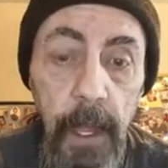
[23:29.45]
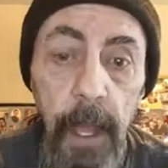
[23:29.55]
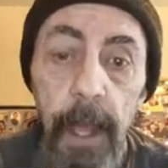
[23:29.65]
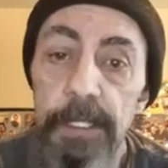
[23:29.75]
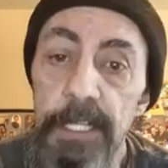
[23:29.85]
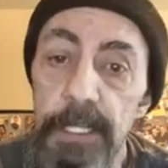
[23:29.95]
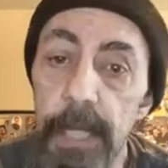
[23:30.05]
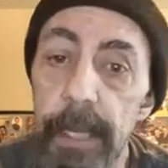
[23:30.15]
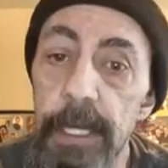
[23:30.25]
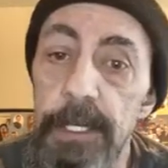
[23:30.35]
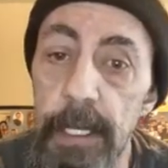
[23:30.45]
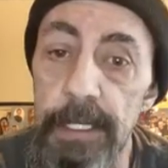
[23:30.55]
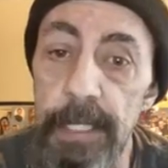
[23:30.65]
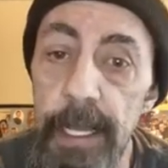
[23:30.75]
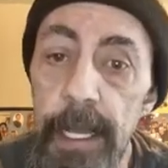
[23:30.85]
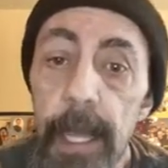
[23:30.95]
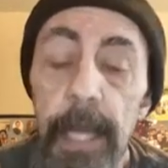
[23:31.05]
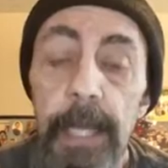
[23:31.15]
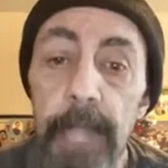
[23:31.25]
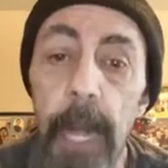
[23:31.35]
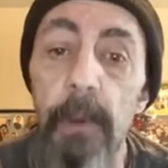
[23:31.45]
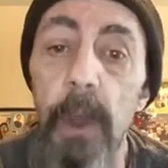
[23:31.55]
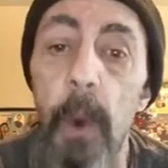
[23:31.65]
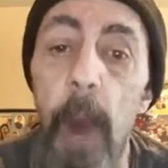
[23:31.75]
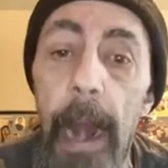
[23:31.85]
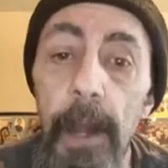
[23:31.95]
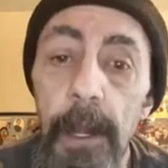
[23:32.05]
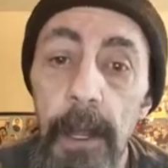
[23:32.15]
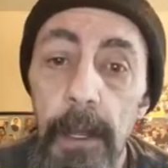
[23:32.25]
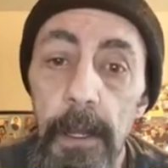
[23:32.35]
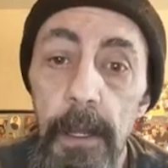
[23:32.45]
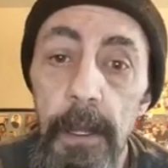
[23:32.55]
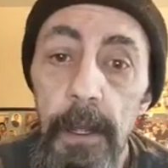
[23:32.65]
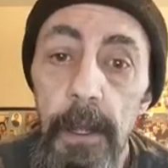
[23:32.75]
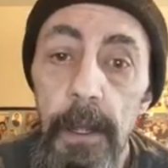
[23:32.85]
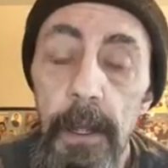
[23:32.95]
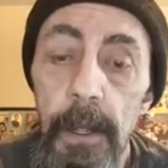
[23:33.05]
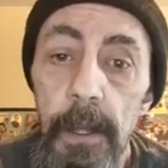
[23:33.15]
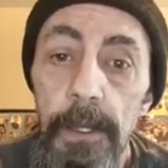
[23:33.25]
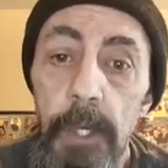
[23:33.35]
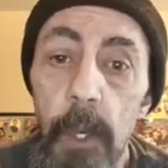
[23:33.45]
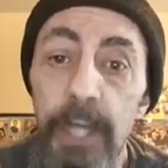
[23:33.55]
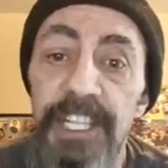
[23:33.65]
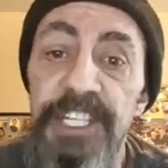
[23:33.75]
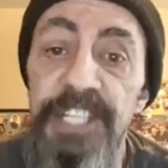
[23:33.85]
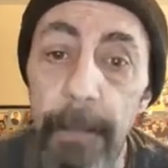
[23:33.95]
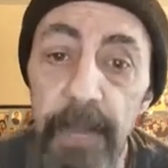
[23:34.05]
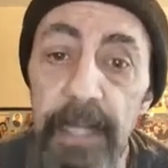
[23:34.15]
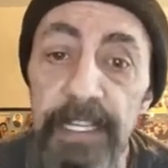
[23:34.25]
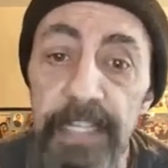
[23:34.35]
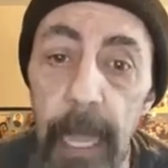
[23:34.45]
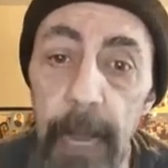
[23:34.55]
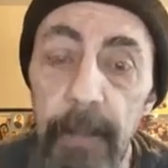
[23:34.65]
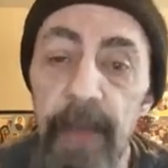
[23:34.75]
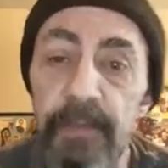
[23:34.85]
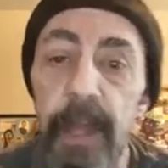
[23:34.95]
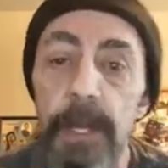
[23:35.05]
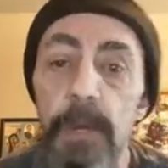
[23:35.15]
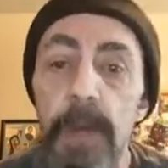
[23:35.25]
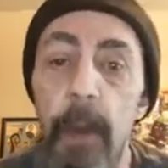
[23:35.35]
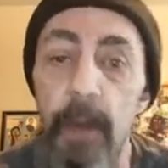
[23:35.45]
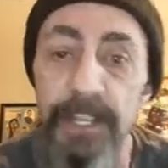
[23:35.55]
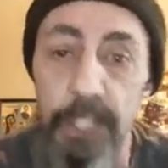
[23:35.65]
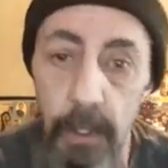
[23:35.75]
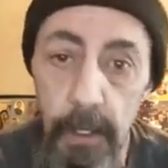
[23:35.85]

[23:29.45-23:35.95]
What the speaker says: And just like a trustee is not required to accept an assignment if they do not wish to,